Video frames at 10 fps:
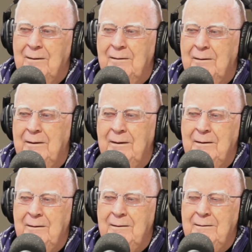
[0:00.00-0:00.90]

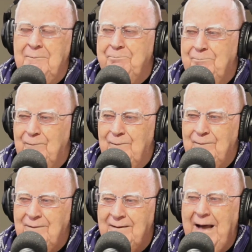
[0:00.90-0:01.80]
the
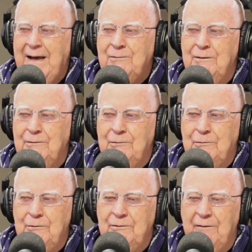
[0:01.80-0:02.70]
national
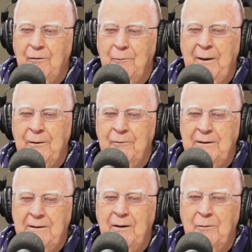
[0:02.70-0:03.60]
schools have a better
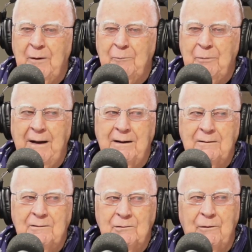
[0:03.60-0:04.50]
retirement
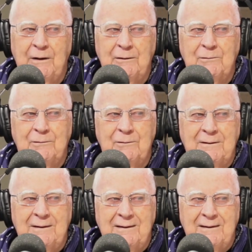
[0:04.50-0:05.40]
plan, so I
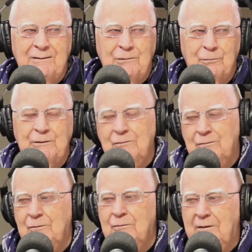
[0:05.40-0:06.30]

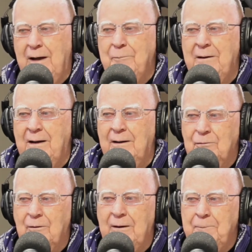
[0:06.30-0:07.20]
switched to Taipei Dashway.